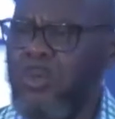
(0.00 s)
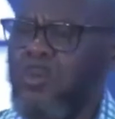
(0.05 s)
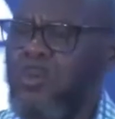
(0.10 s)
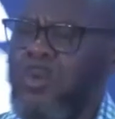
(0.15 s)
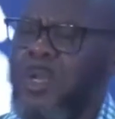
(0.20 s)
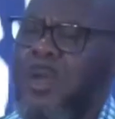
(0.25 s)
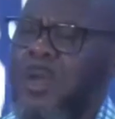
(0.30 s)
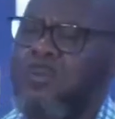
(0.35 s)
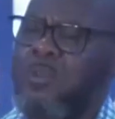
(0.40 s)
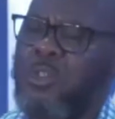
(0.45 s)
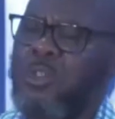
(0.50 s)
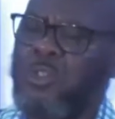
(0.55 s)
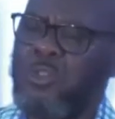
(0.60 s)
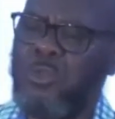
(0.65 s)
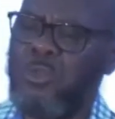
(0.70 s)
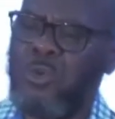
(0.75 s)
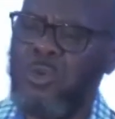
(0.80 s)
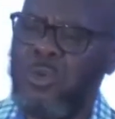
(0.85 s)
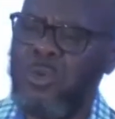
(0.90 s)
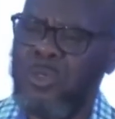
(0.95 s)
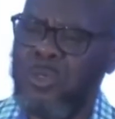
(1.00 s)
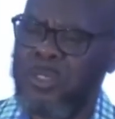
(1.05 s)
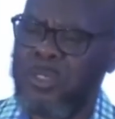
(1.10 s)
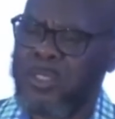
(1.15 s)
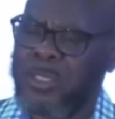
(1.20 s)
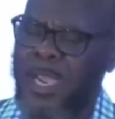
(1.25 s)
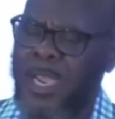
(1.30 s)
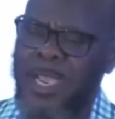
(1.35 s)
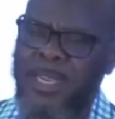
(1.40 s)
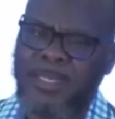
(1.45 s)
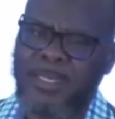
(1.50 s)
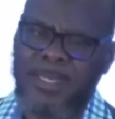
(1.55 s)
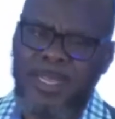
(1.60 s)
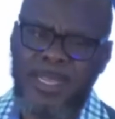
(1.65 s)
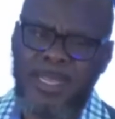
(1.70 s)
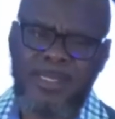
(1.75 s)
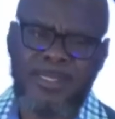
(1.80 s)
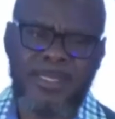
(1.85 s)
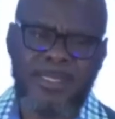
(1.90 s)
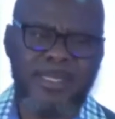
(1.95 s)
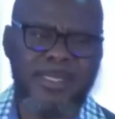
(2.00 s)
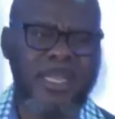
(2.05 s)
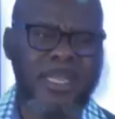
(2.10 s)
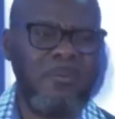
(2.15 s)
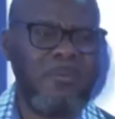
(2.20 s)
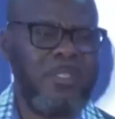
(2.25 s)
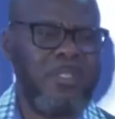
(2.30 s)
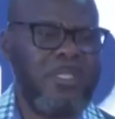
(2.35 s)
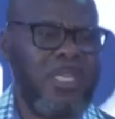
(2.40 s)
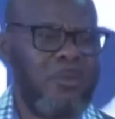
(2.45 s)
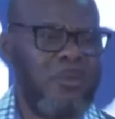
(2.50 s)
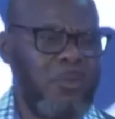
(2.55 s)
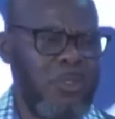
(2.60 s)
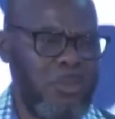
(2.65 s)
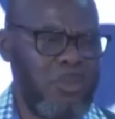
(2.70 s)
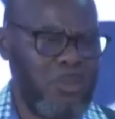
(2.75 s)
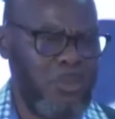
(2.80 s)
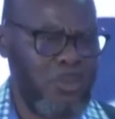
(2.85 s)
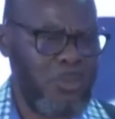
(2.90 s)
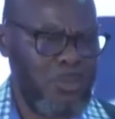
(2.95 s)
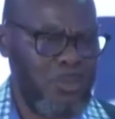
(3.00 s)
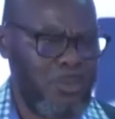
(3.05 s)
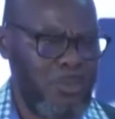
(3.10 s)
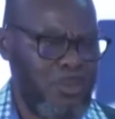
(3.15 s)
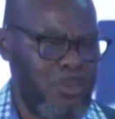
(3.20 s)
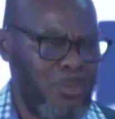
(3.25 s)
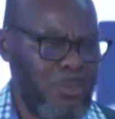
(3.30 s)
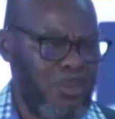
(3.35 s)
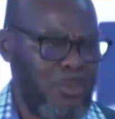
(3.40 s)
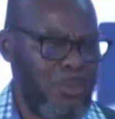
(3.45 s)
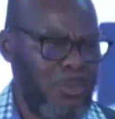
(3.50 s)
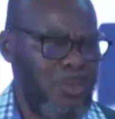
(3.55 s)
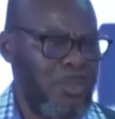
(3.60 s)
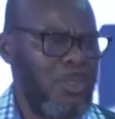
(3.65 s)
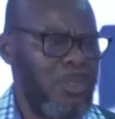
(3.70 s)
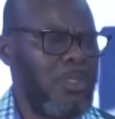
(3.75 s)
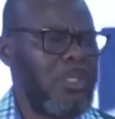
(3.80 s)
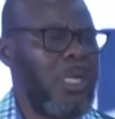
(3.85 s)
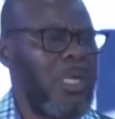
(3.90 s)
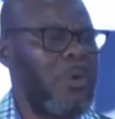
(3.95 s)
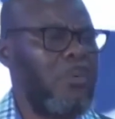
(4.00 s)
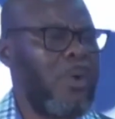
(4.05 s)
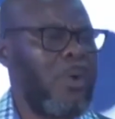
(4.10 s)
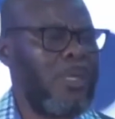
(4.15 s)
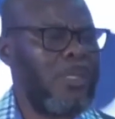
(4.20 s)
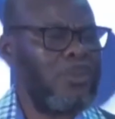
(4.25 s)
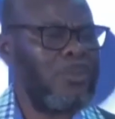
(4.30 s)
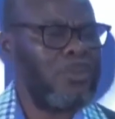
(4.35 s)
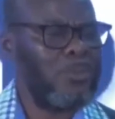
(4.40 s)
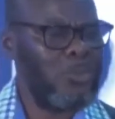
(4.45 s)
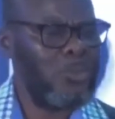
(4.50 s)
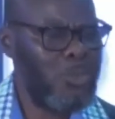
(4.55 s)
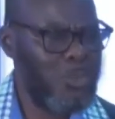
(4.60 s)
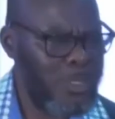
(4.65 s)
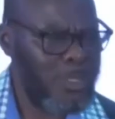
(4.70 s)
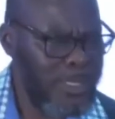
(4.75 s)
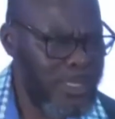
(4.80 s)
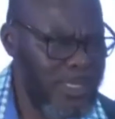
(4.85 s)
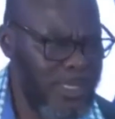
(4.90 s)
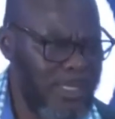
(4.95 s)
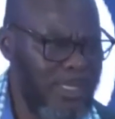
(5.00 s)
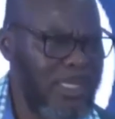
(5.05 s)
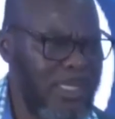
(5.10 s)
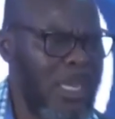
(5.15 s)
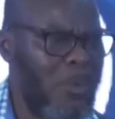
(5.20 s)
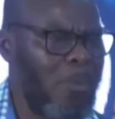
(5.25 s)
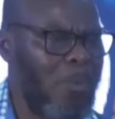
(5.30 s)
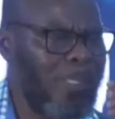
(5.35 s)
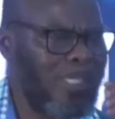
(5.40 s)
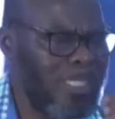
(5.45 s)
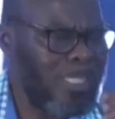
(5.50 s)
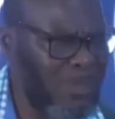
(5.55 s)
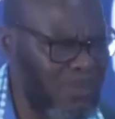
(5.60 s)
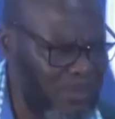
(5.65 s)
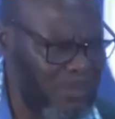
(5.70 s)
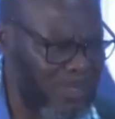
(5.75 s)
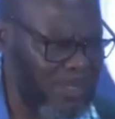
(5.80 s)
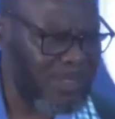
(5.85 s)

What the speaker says: we have to show kindness in everything that we do, in our doing, in our speech,